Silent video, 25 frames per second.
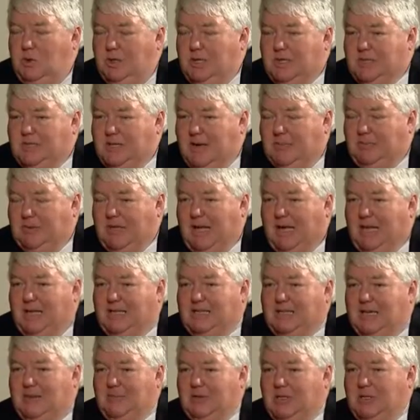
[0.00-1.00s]
accept
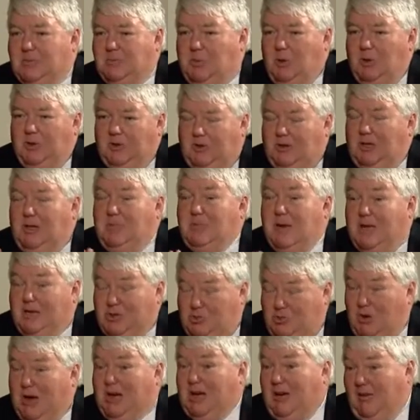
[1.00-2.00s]
Alex Salmon's point that he
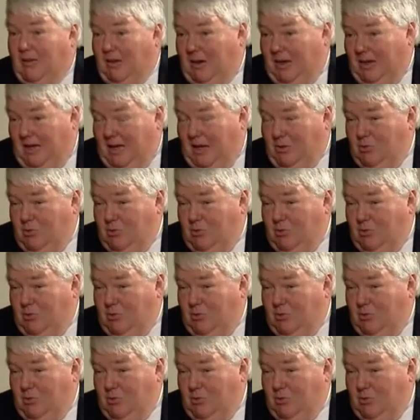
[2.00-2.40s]
makes regularly